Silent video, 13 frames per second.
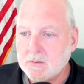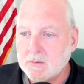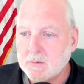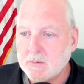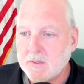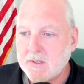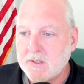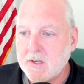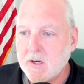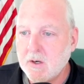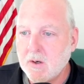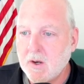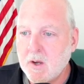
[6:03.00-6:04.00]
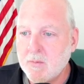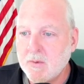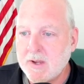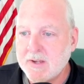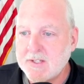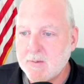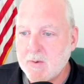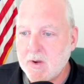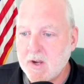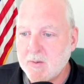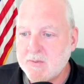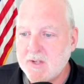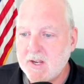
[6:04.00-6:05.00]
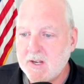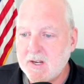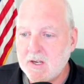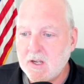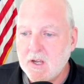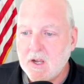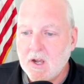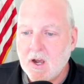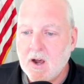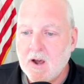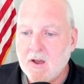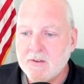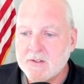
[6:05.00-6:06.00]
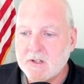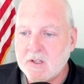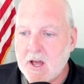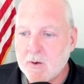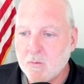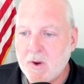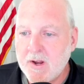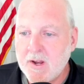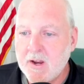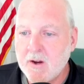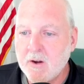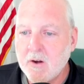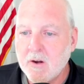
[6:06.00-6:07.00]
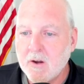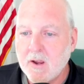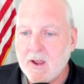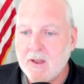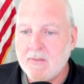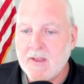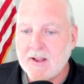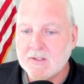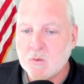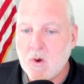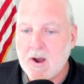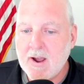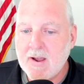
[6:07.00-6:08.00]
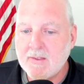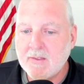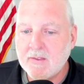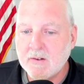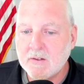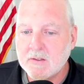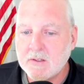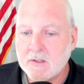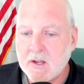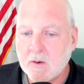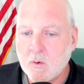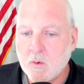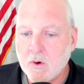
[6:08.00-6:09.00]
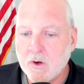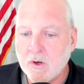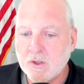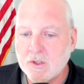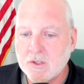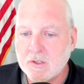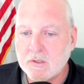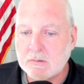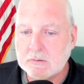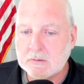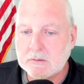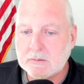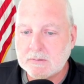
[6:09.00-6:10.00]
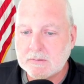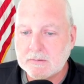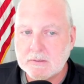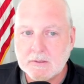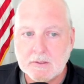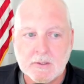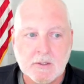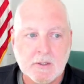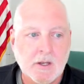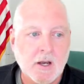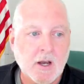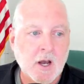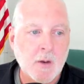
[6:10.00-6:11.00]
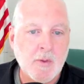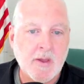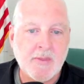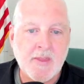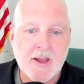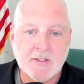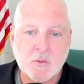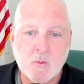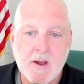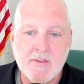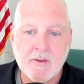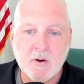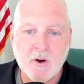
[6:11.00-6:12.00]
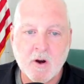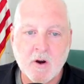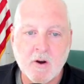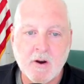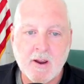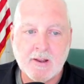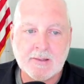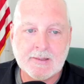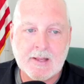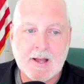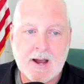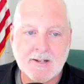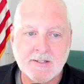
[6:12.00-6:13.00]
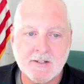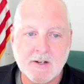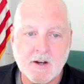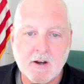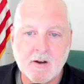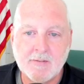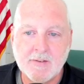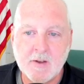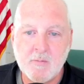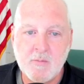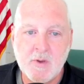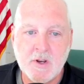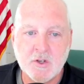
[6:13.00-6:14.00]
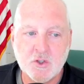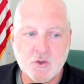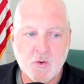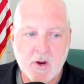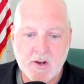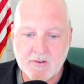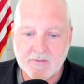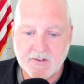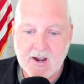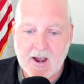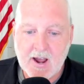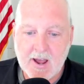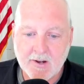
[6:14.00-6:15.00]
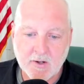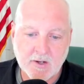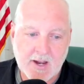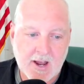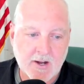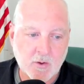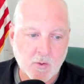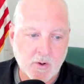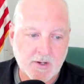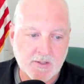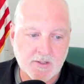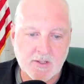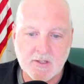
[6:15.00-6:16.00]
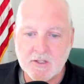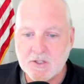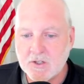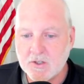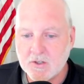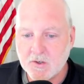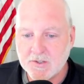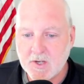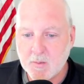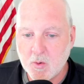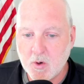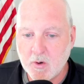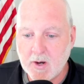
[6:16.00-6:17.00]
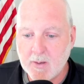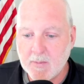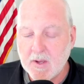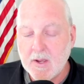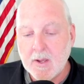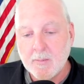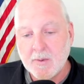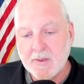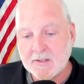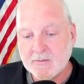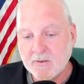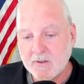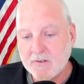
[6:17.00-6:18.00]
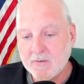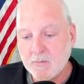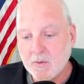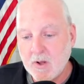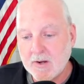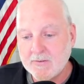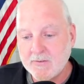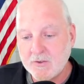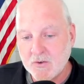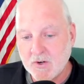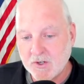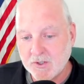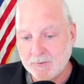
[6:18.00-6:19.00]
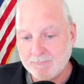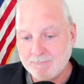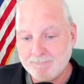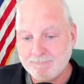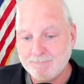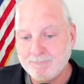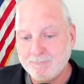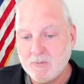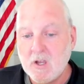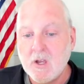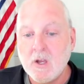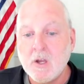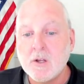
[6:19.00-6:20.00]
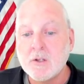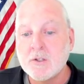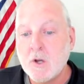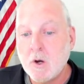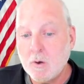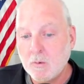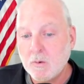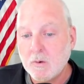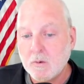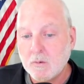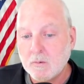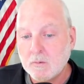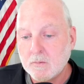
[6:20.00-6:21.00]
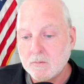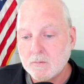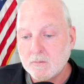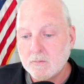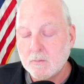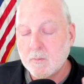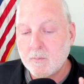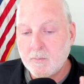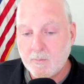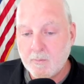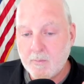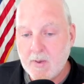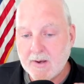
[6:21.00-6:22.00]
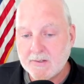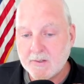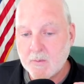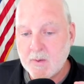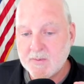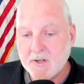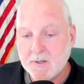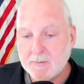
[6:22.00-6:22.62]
right there. The last time I updated it, there's a lot of red here, and that's why there's a lot of orange. And that's why there are a lot of administrative categories in this year's All-State program. But that's for a different block of instruction. So, back to the website.